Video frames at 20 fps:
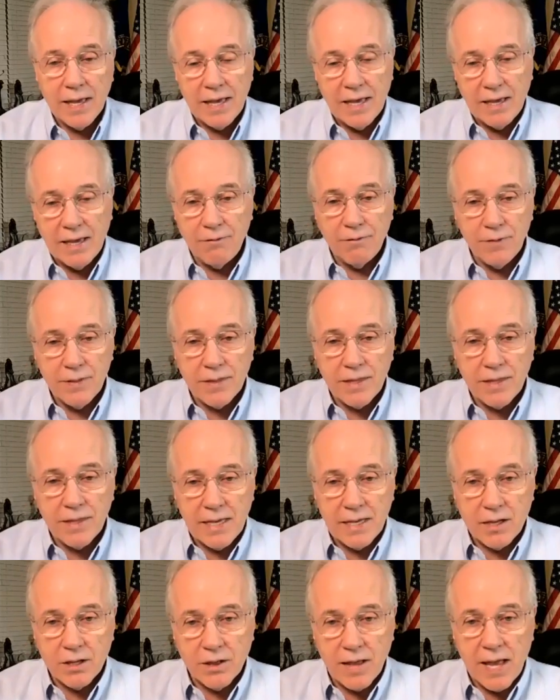If
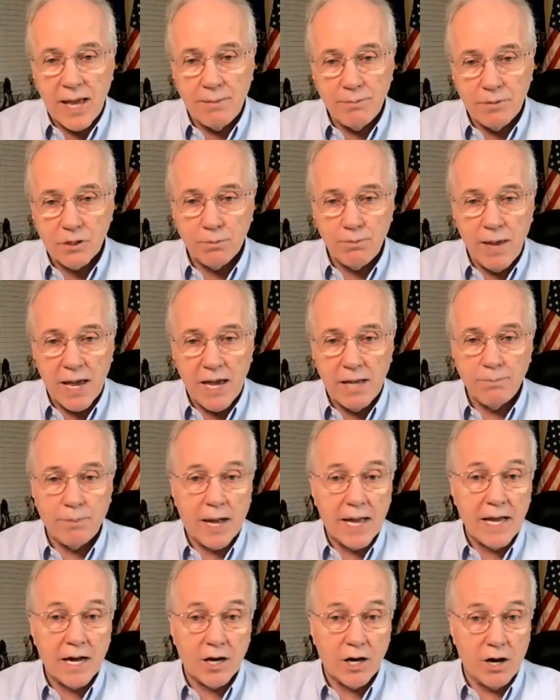the claim is made
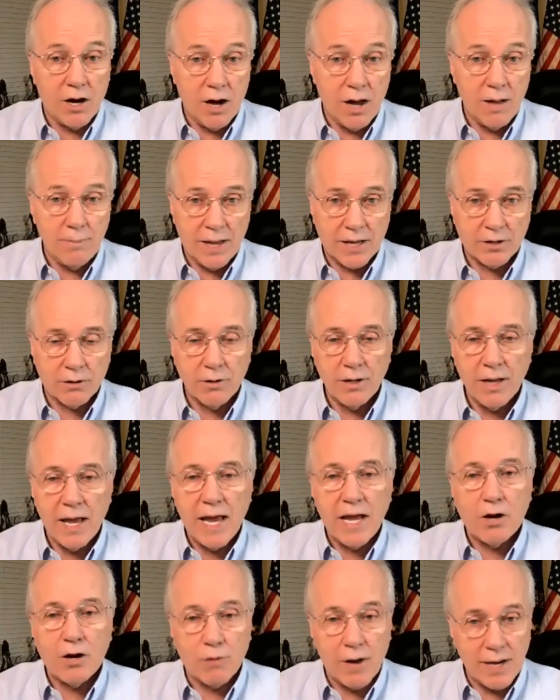by a commenter,
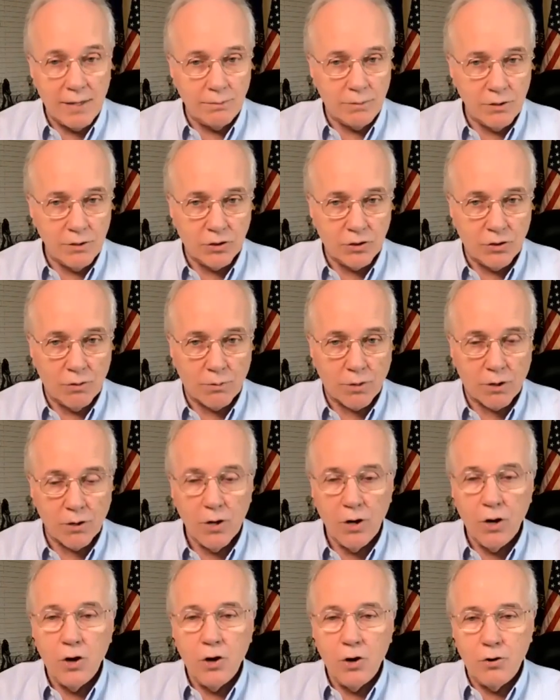a Kratom consumer,
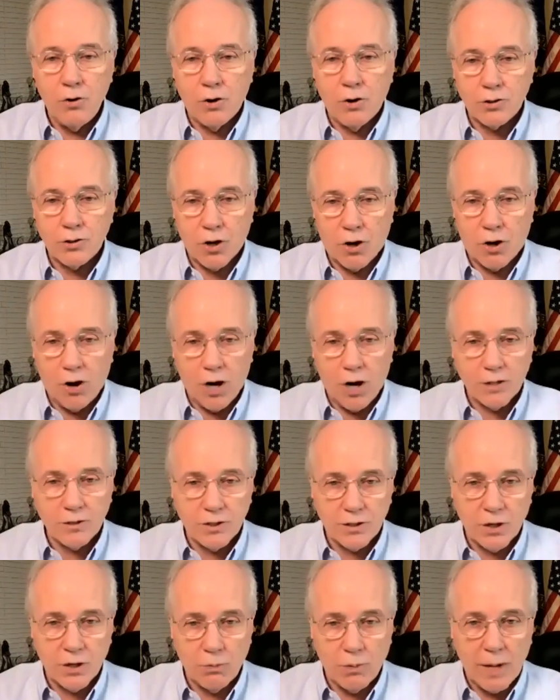who goes onto
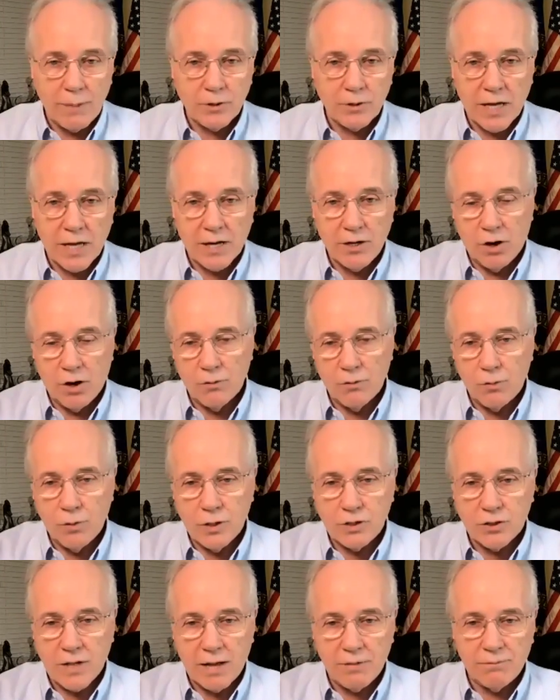their website over
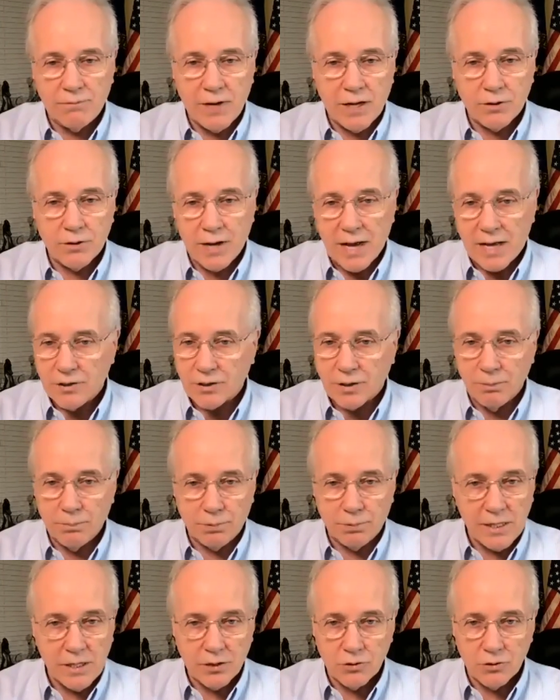which that vendor has
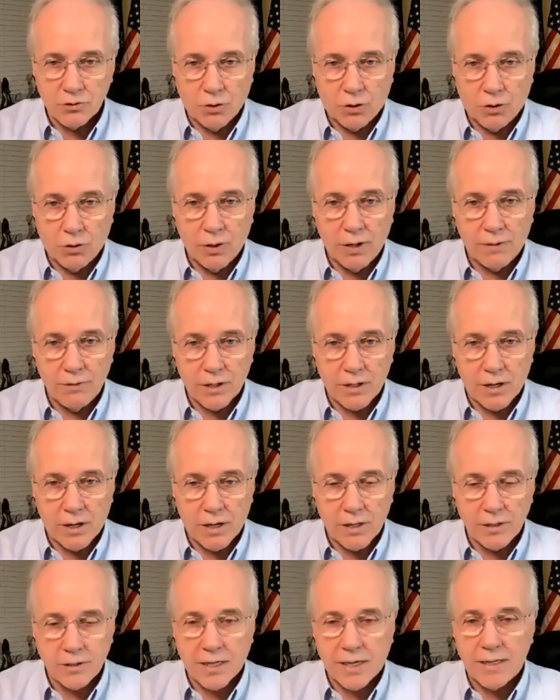complete control of the
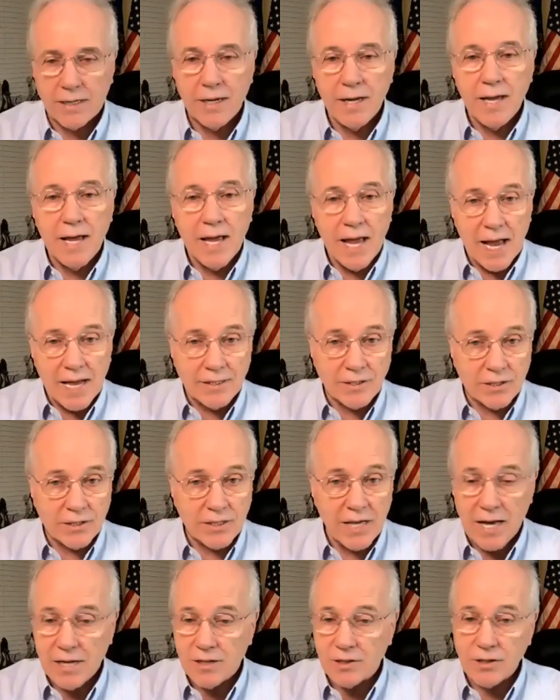content and
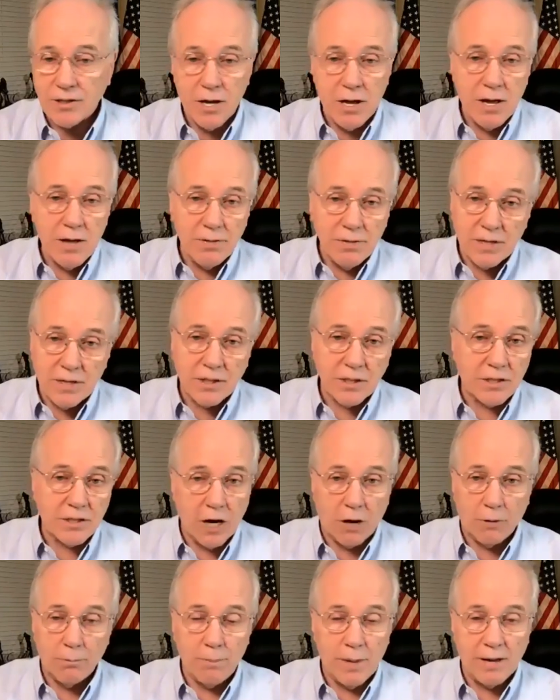says, This has
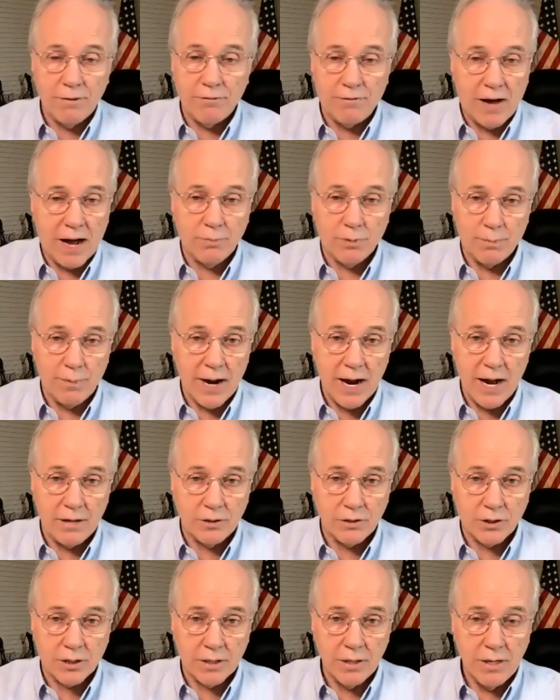helped my
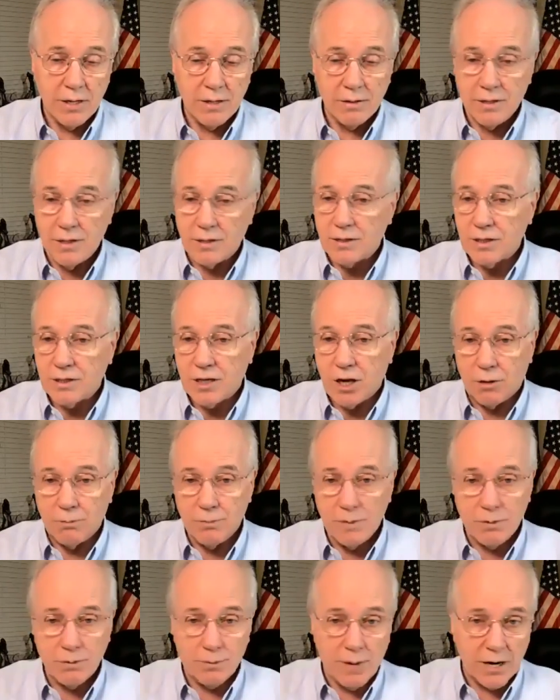fibromyalgia. This has helped
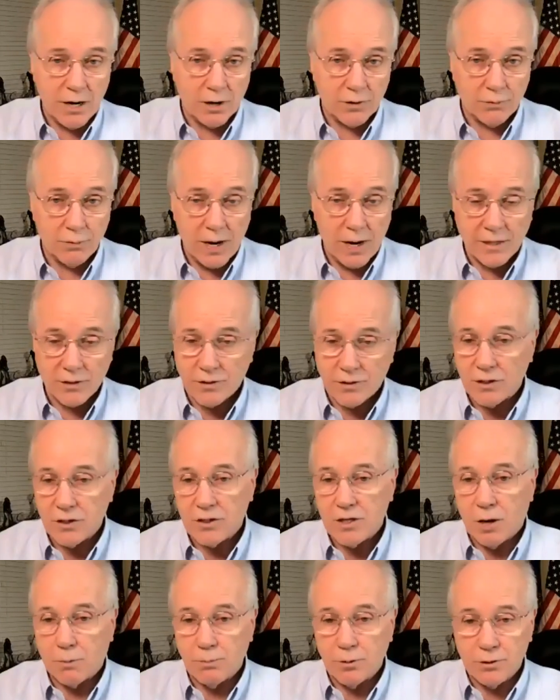me with my arthritis. This has
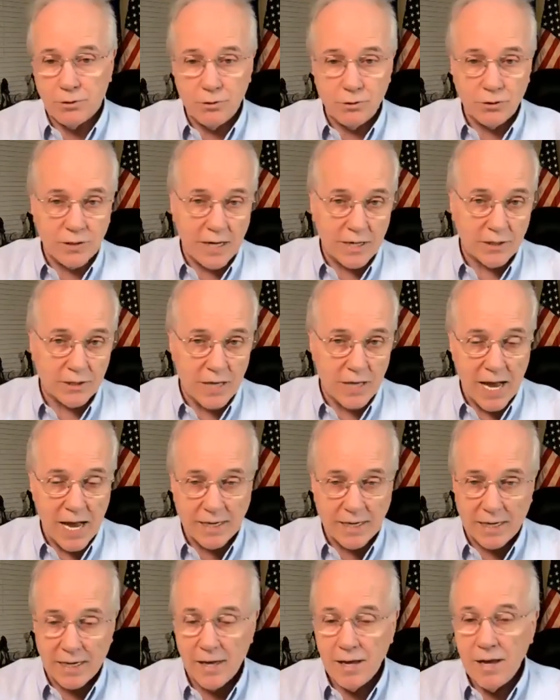helped reduce
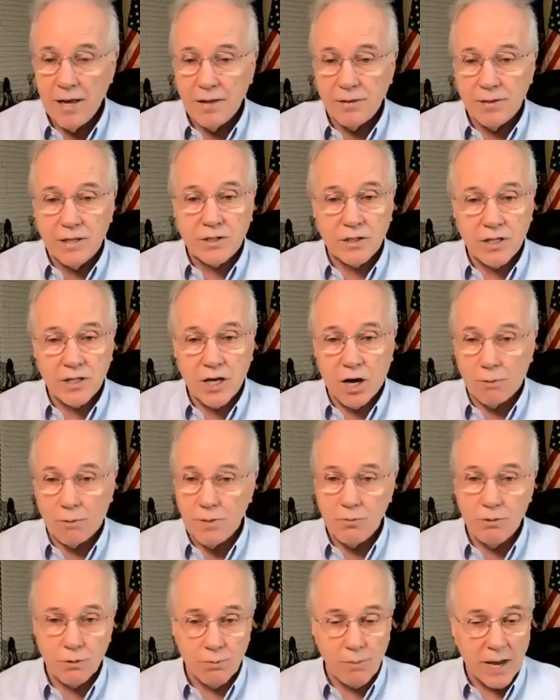anxiety. This has helped me
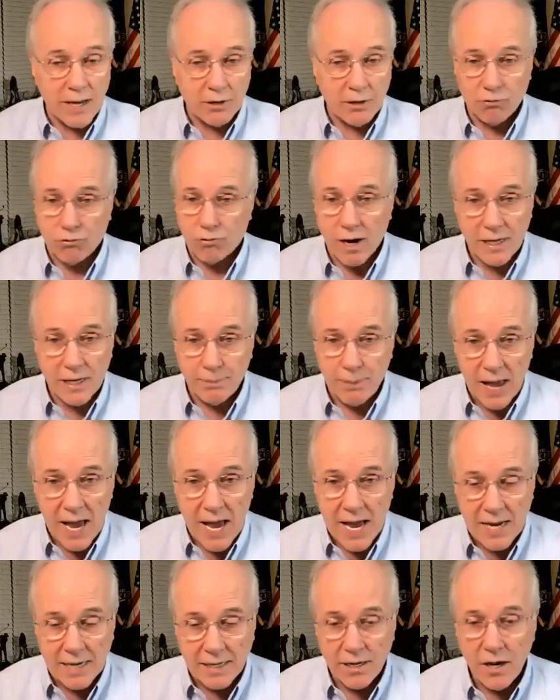with my chronic
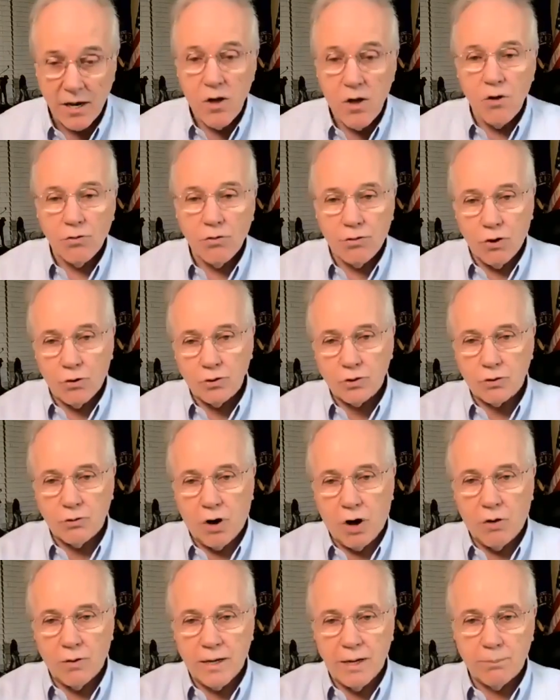pain. Those are
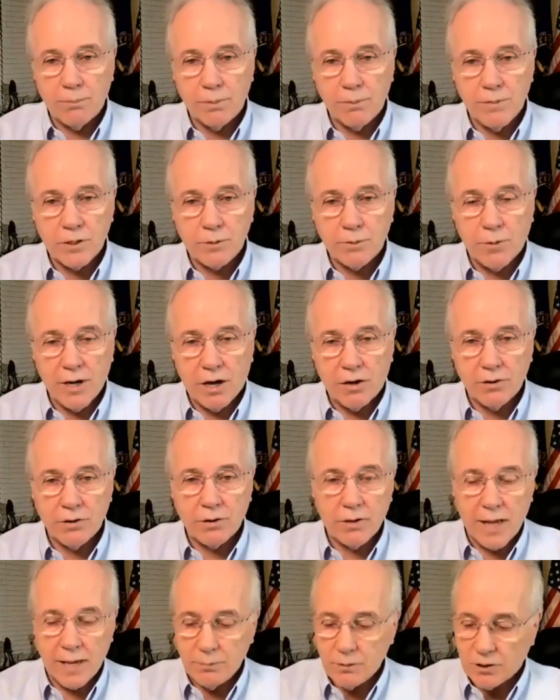all impermissible health
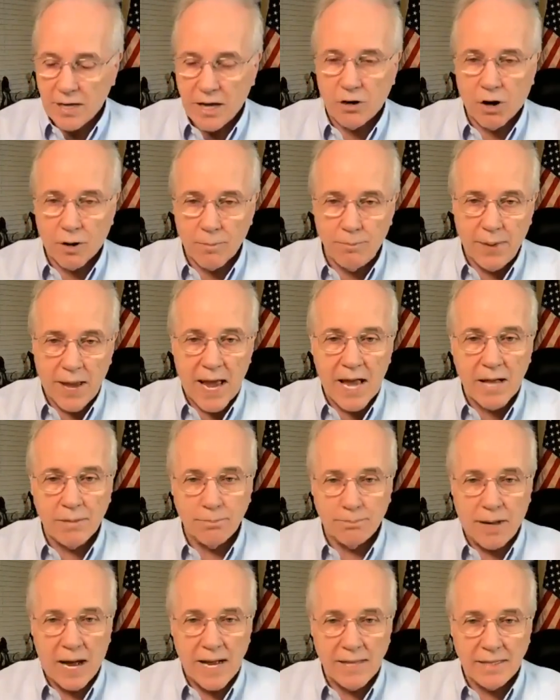claims that are
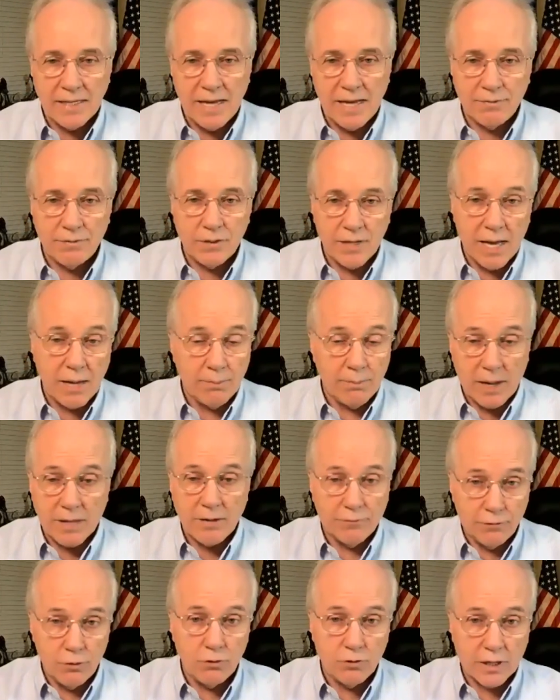banned by the FDA, by
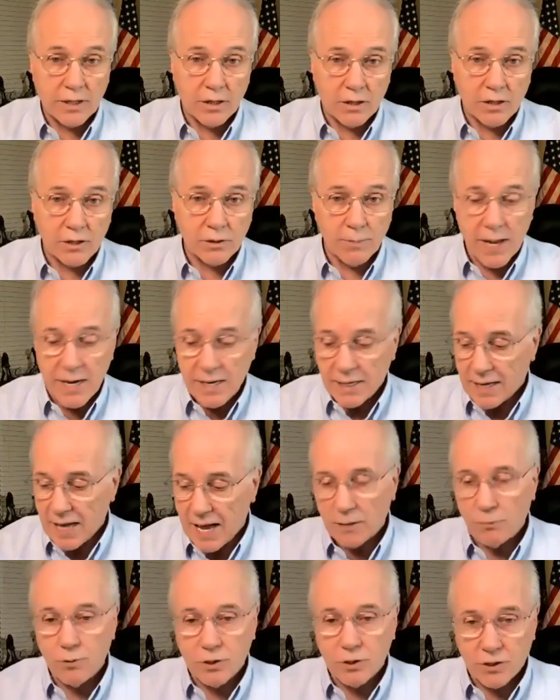the Food, Drug, and Cosmetic
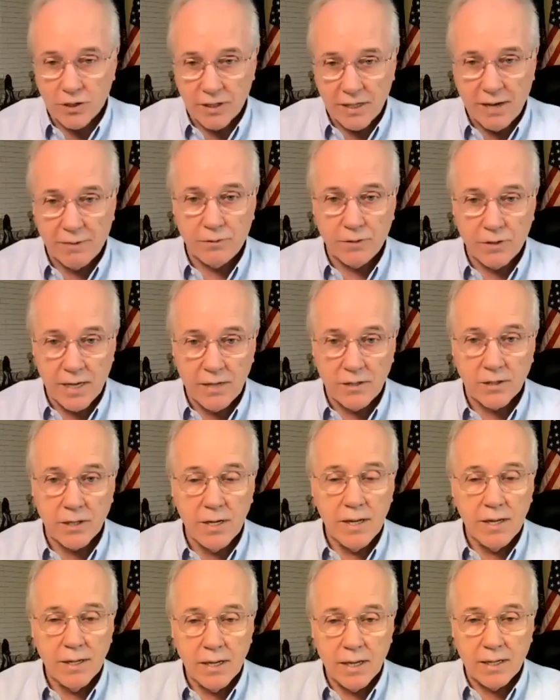Act, which the FDA is
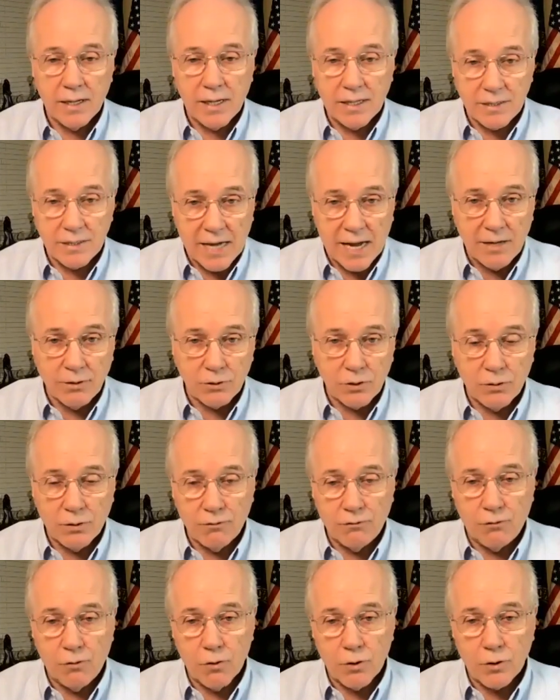uh, entitled to
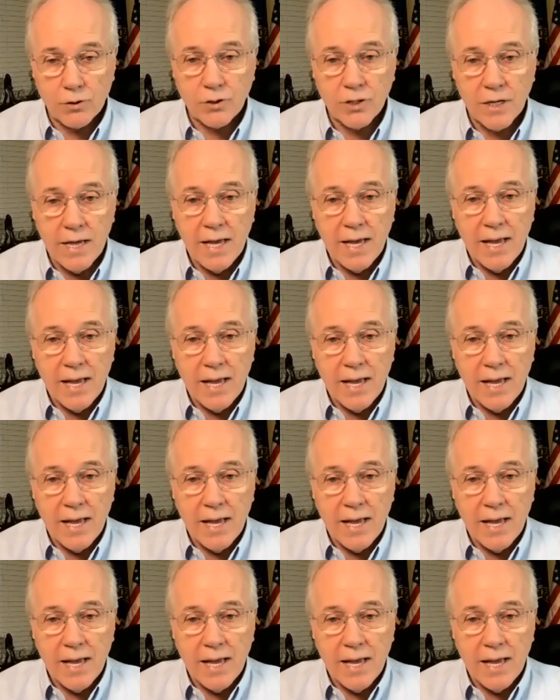enforce.